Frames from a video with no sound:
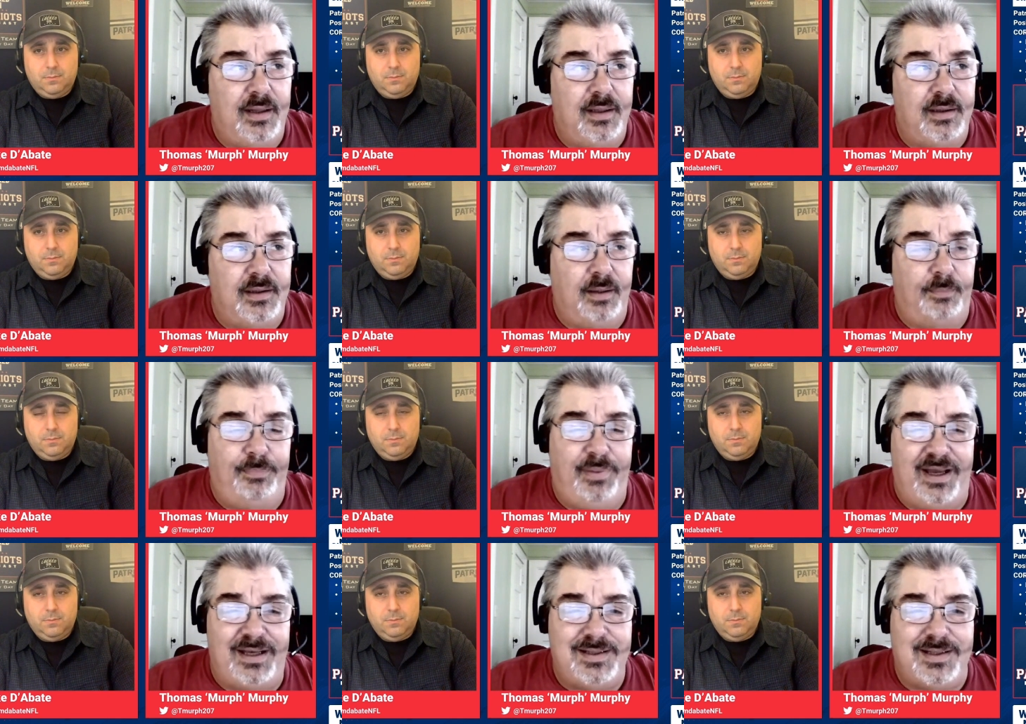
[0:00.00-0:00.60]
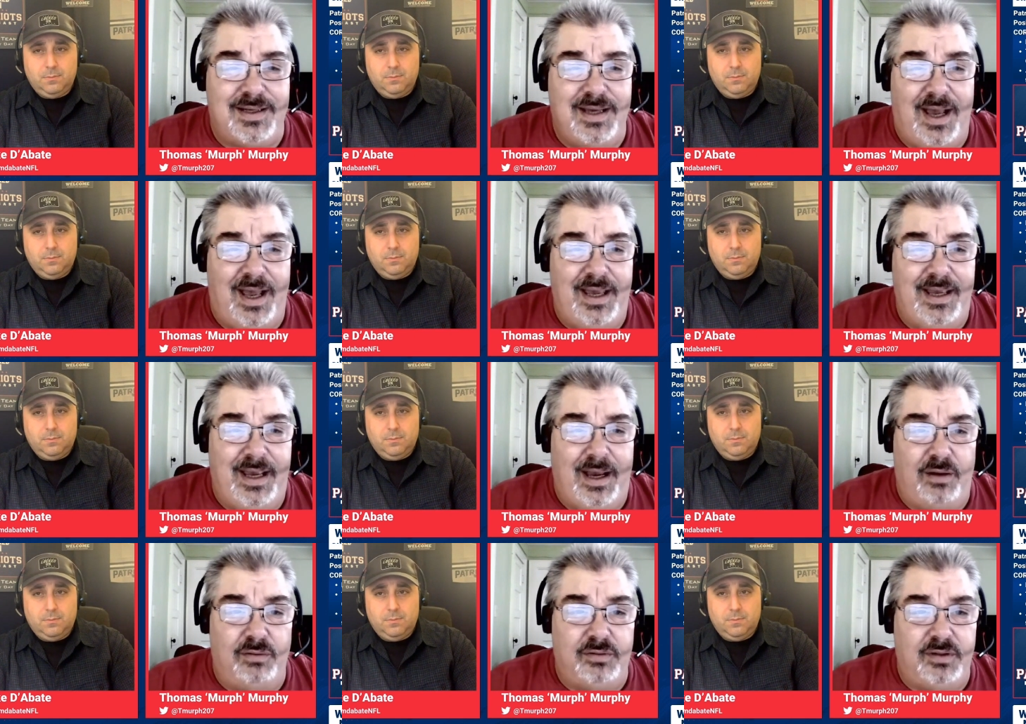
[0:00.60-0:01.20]
Speaker 1: the best guy
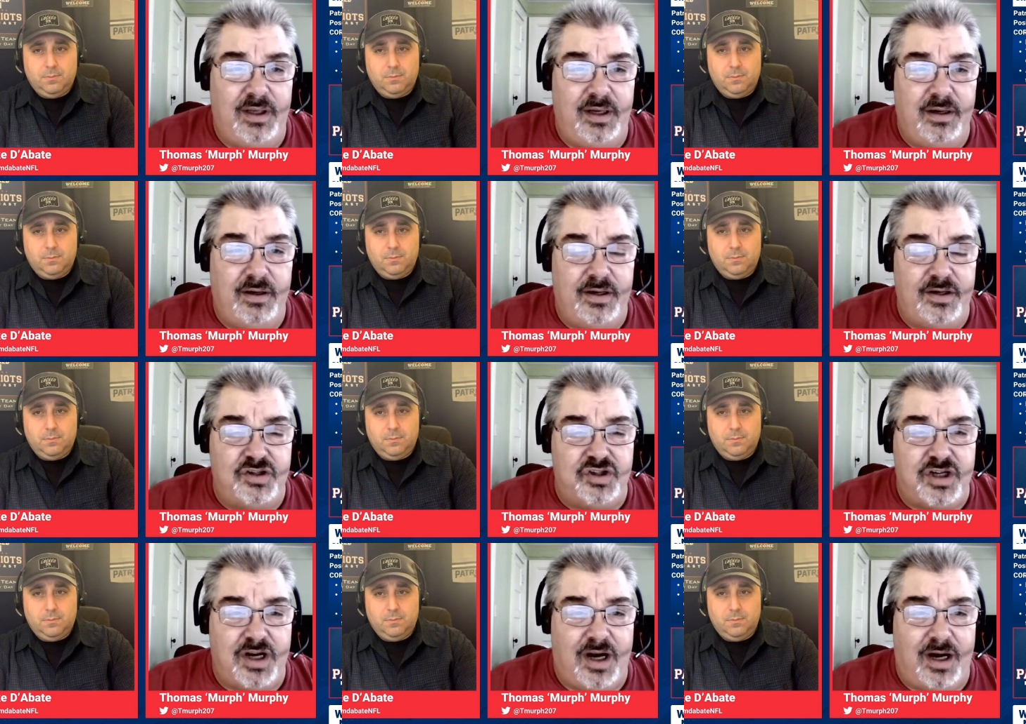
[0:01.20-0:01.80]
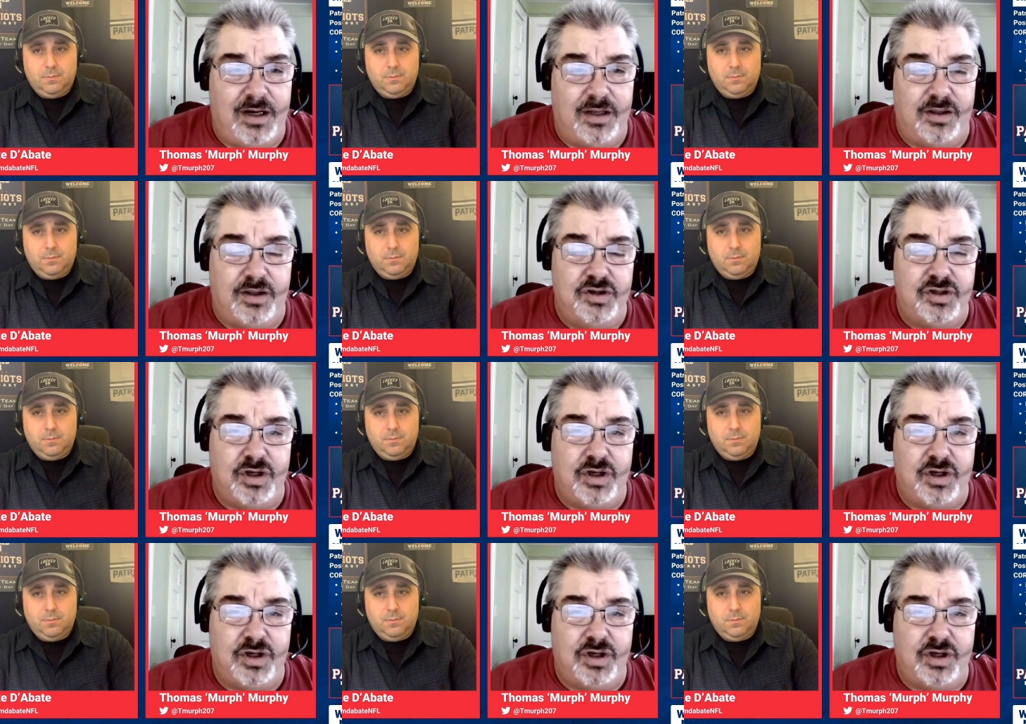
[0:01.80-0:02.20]
out there is Jonathan